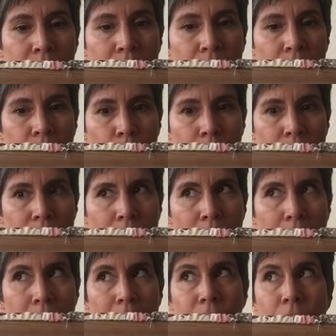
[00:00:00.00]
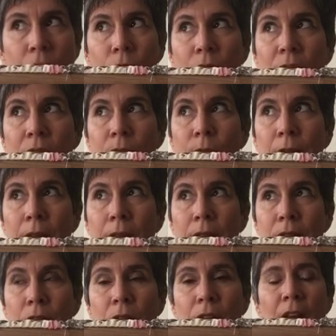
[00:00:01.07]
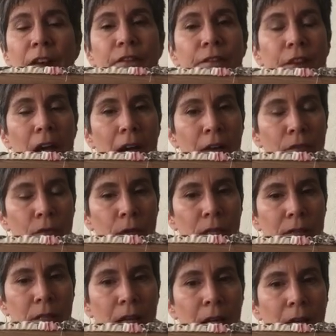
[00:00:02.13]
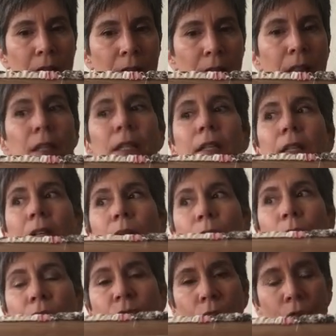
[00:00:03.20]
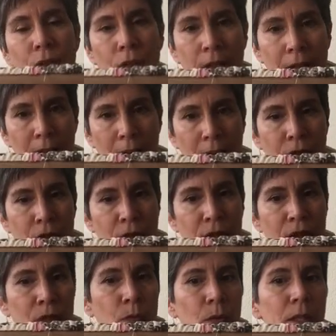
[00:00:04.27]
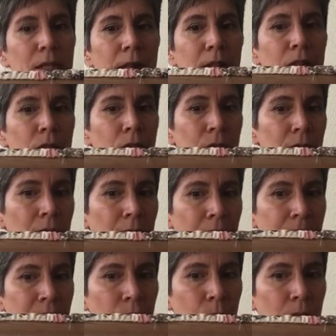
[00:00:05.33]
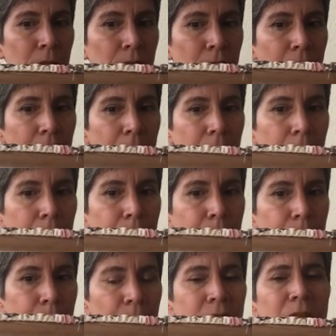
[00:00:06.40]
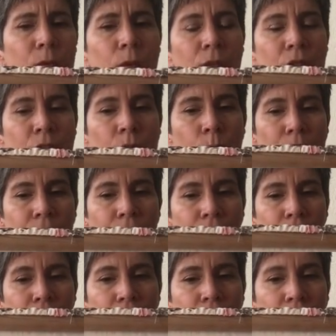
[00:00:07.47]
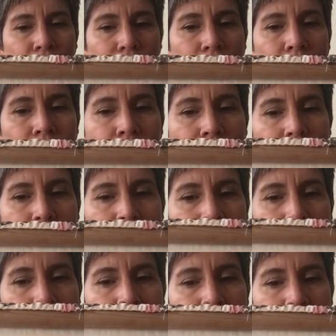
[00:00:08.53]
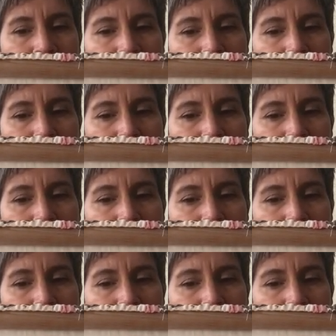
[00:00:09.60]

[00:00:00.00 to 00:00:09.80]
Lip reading: of the month. And even though this month is going to have 5 weeks, I'll return to that after this week and do the last week because I really do want to finish this. So it's going to get a little extra